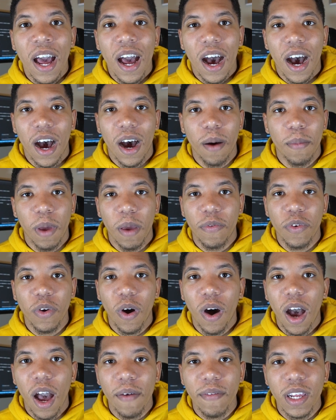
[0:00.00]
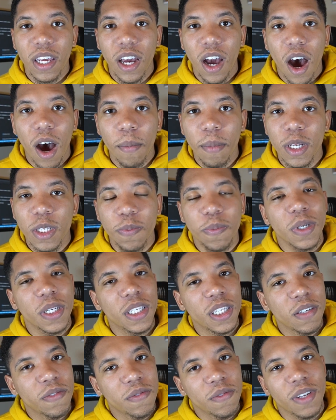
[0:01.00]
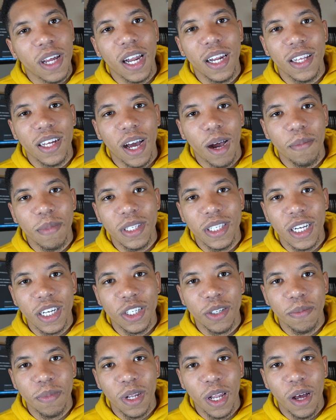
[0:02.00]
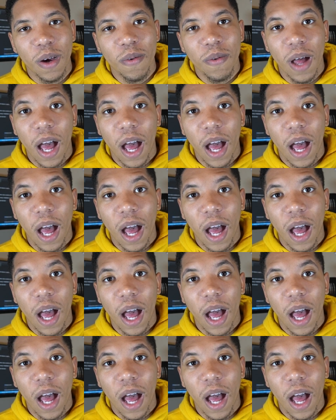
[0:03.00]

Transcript: If you all have any comments, please leave them down in the comment section below.